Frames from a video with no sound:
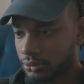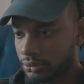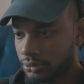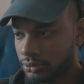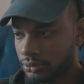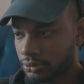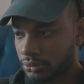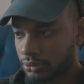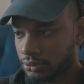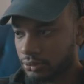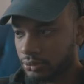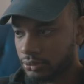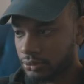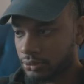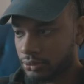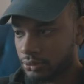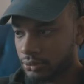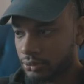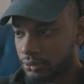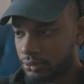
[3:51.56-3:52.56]

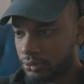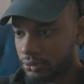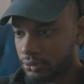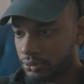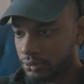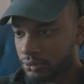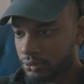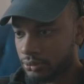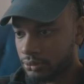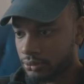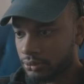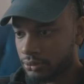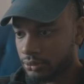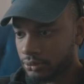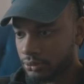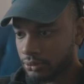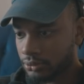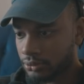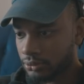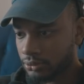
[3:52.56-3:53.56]

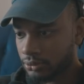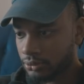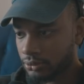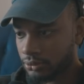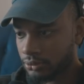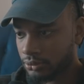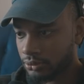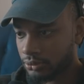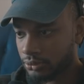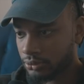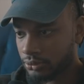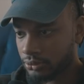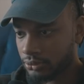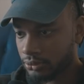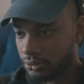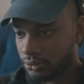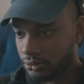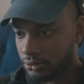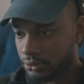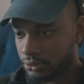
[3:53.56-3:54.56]

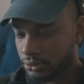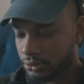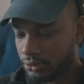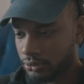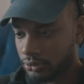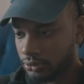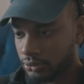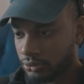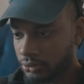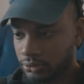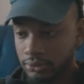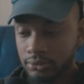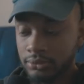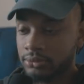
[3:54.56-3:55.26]
(no one is talking)